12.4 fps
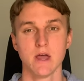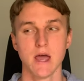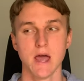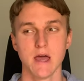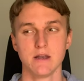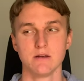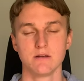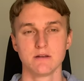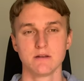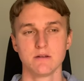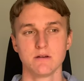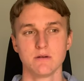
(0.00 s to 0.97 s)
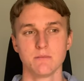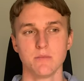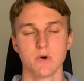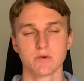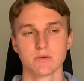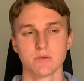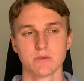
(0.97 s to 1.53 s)
and
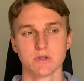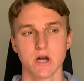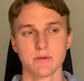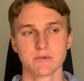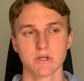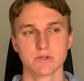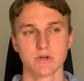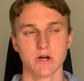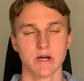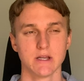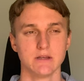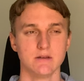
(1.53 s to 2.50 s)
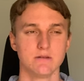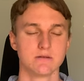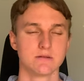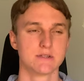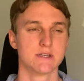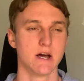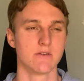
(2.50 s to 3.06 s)
multiple times I tried
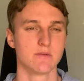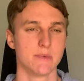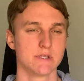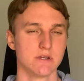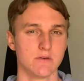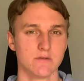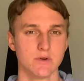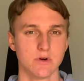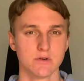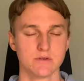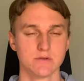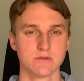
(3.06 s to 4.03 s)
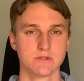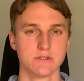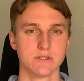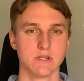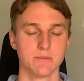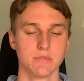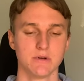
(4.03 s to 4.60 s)
starving myself,
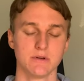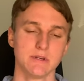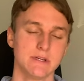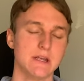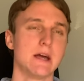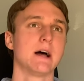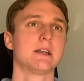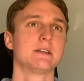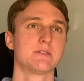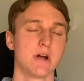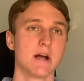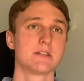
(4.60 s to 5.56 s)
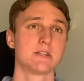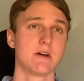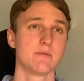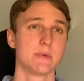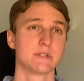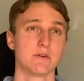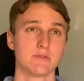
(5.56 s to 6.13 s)
I tried starving
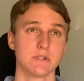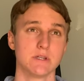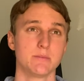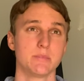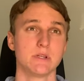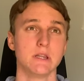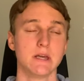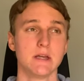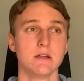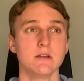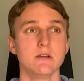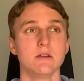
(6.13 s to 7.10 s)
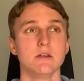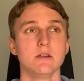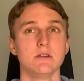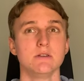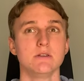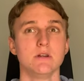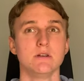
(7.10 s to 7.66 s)
myself deliberately.
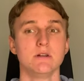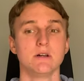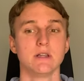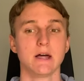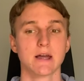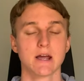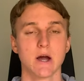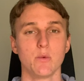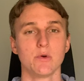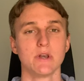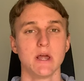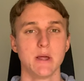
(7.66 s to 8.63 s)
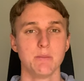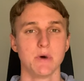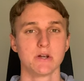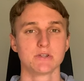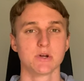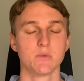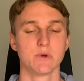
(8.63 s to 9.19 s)
Like, I wouldn't eat
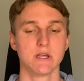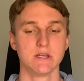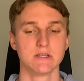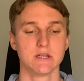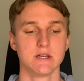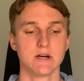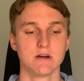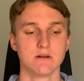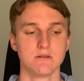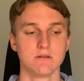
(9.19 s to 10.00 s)
much, I wouldn't eat dinner.